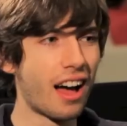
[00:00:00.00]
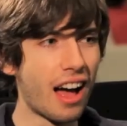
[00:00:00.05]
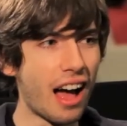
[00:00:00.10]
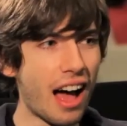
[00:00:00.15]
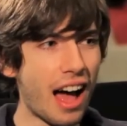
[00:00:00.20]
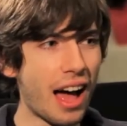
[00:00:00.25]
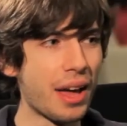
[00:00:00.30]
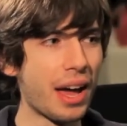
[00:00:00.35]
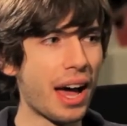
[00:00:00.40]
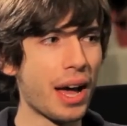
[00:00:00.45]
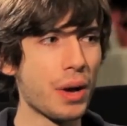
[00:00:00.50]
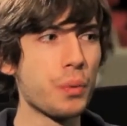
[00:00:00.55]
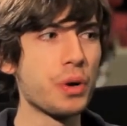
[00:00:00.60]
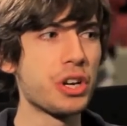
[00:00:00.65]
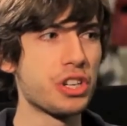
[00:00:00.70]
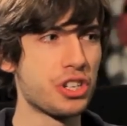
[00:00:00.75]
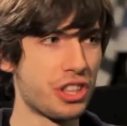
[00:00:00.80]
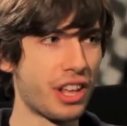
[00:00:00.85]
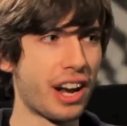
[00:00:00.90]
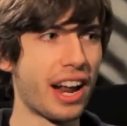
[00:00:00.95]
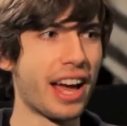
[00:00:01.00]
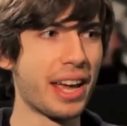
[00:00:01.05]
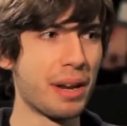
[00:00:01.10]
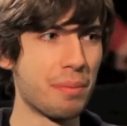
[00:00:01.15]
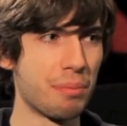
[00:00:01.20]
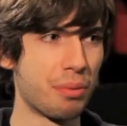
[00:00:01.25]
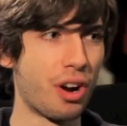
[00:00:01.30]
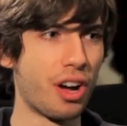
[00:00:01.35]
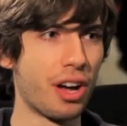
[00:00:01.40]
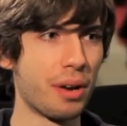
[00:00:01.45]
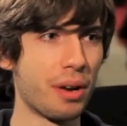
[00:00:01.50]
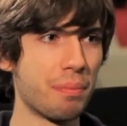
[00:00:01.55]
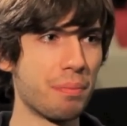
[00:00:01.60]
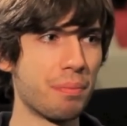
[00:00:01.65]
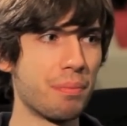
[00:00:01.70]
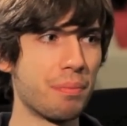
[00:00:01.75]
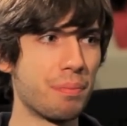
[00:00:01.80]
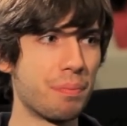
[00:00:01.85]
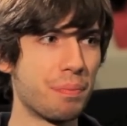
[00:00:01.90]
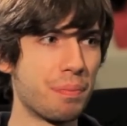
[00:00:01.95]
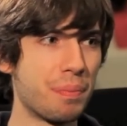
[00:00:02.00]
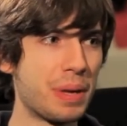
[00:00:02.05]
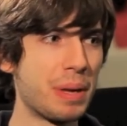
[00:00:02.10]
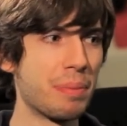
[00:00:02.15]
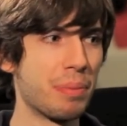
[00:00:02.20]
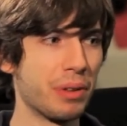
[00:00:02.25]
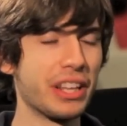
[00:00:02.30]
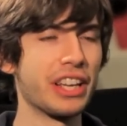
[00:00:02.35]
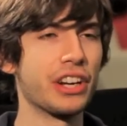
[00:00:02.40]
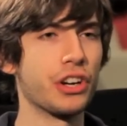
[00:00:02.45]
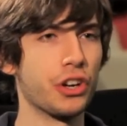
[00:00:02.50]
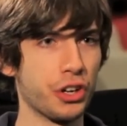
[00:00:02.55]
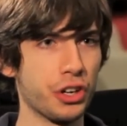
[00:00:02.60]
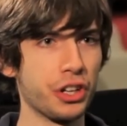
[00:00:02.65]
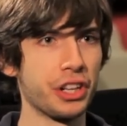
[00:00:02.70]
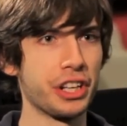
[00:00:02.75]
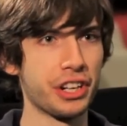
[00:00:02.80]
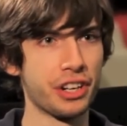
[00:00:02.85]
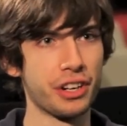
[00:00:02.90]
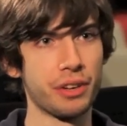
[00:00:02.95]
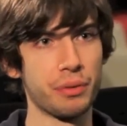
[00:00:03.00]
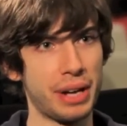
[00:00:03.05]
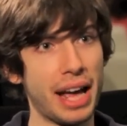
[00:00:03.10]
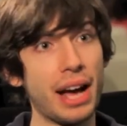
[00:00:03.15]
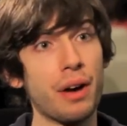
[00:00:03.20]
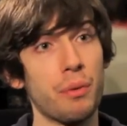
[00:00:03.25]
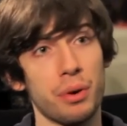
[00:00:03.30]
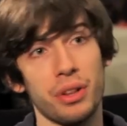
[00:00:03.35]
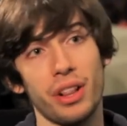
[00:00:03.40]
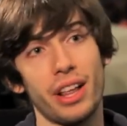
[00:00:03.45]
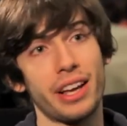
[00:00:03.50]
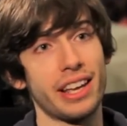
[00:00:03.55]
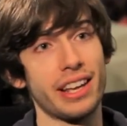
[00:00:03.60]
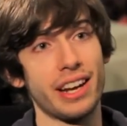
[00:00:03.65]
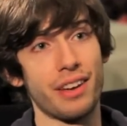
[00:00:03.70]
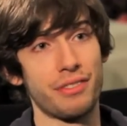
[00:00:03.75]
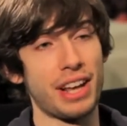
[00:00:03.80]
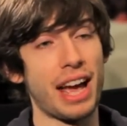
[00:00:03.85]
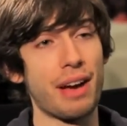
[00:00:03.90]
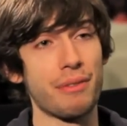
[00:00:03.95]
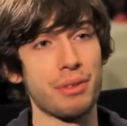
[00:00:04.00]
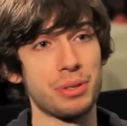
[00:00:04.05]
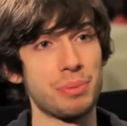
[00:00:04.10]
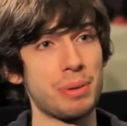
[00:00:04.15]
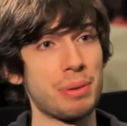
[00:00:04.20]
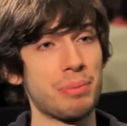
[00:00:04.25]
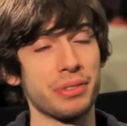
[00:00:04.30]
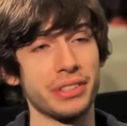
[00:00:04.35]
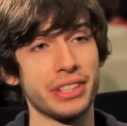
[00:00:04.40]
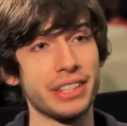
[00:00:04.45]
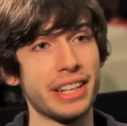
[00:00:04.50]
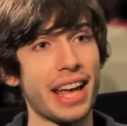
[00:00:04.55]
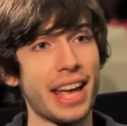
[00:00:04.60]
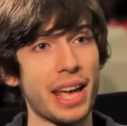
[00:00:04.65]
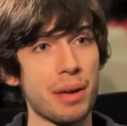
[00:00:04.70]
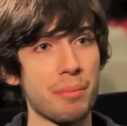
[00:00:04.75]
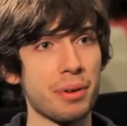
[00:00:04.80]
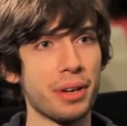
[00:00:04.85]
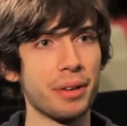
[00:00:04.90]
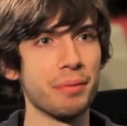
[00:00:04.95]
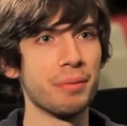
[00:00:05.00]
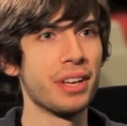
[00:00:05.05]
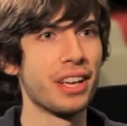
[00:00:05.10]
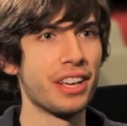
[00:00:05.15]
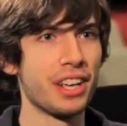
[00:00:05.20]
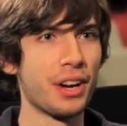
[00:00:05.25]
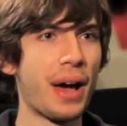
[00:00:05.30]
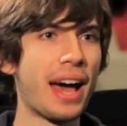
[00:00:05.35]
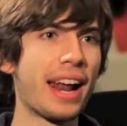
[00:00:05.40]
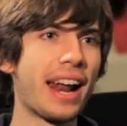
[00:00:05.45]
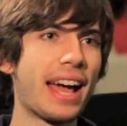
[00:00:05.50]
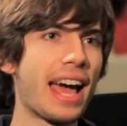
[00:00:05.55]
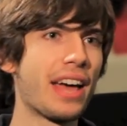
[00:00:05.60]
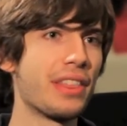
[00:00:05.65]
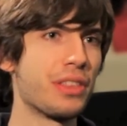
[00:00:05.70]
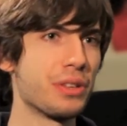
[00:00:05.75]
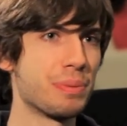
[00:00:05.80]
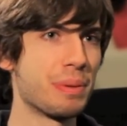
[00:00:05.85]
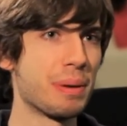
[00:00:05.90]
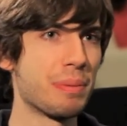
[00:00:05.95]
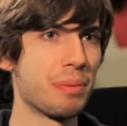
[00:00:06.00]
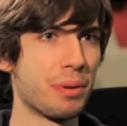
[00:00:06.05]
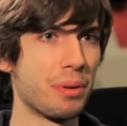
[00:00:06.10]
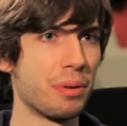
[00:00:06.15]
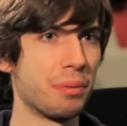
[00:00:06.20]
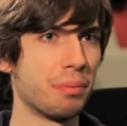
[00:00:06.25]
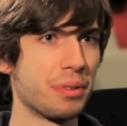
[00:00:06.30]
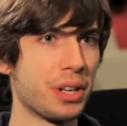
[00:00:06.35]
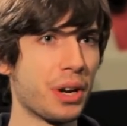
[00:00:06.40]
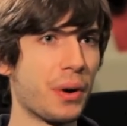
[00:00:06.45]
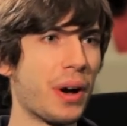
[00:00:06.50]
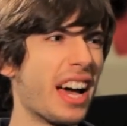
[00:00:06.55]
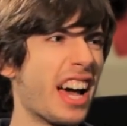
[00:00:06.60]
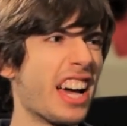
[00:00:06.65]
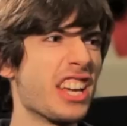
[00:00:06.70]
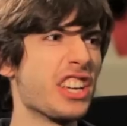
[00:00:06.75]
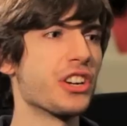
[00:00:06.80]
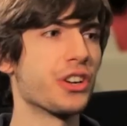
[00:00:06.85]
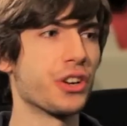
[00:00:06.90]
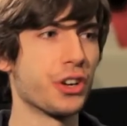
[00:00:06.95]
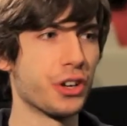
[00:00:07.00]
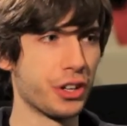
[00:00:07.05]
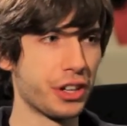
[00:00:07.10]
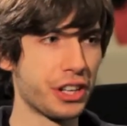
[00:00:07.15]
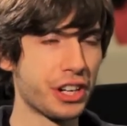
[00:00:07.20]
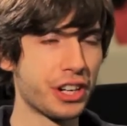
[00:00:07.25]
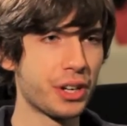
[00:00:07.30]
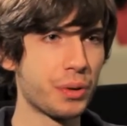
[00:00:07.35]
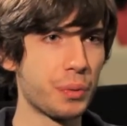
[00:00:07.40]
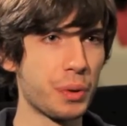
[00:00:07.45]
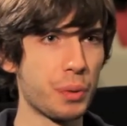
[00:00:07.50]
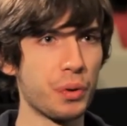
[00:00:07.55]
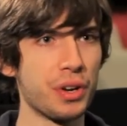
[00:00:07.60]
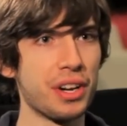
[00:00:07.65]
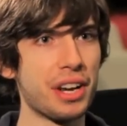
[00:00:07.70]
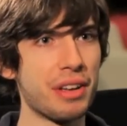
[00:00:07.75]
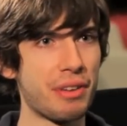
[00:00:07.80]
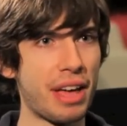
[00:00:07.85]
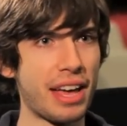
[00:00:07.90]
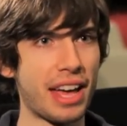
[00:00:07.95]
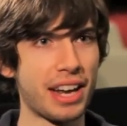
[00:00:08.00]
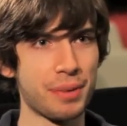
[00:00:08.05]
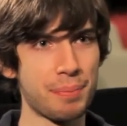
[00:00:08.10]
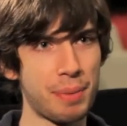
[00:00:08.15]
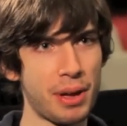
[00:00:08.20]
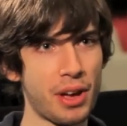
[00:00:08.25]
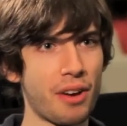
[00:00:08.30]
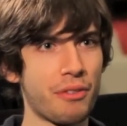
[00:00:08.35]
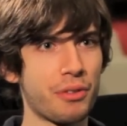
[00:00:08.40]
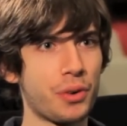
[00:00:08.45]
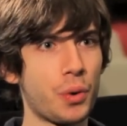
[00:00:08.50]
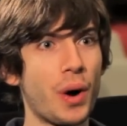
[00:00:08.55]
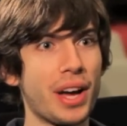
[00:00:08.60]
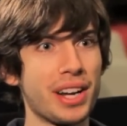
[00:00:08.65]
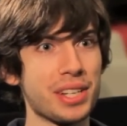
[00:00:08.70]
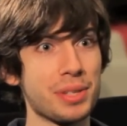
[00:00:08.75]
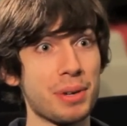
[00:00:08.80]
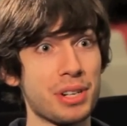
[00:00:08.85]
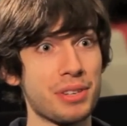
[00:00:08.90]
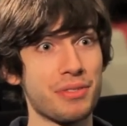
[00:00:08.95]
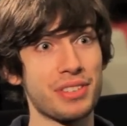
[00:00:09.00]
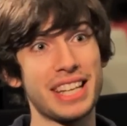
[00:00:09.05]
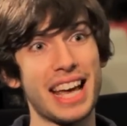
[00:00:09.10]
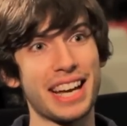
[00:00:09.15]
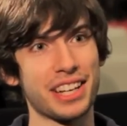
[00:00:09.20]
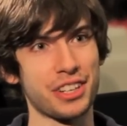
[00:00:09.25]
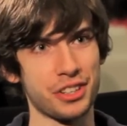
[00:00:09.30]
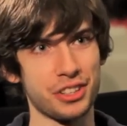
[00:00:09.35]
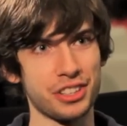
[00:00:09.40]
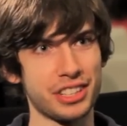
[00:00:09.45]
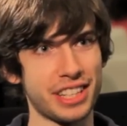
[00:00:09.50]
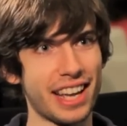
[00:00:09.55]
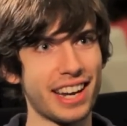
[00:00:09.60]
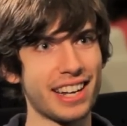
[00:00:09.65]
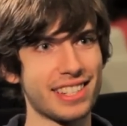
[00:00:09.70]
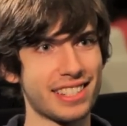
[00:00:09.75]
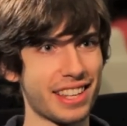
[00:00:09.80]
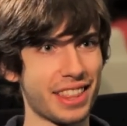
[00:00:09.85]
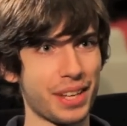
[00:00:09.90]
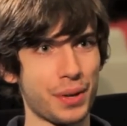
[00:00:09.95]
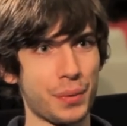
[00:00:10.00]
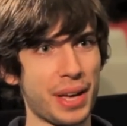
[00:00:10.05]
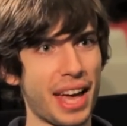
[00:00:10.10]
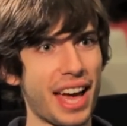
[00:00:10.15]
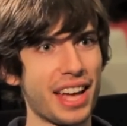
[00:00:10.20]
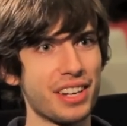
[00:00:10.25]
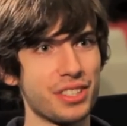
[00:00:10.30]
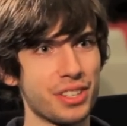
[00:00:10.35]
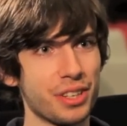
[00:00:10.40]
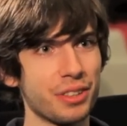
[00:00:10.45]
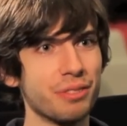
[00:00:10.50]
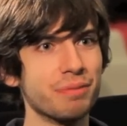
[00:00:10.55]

I, I wish that I had brought people in earlier. Now, we're lucky enough to have those people today, but you know, had I had those people you know, a, a year earlier, we wouldn't have had to pay off quite as much of a technical debt as I think we had to.